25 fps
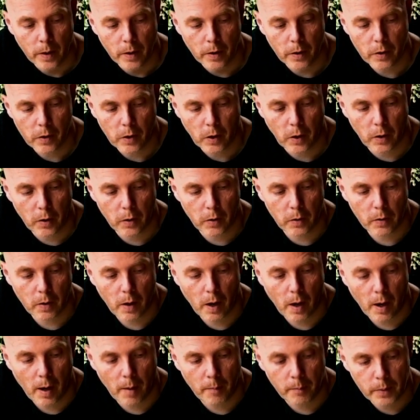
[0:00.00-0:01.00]
So
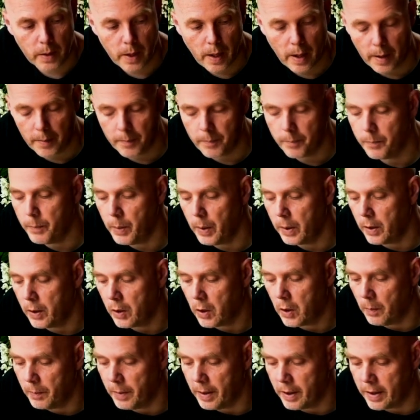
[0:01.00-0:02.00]
yeah, put your
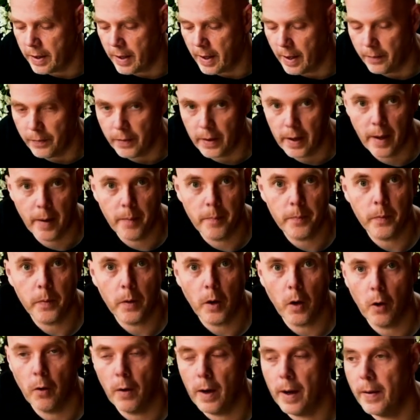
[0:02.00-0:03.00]
comments down there.
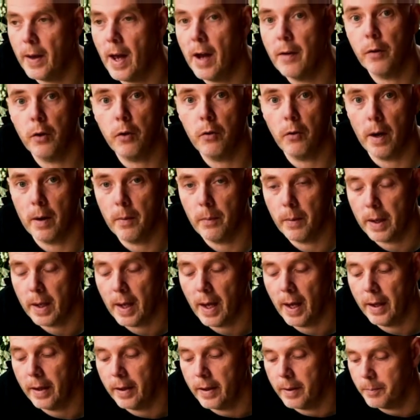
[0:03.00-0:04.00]
All right, have a great
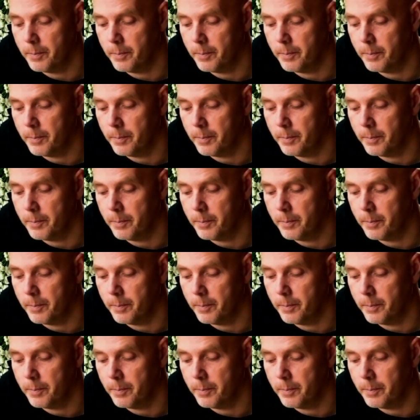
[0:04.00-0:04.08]
weekend.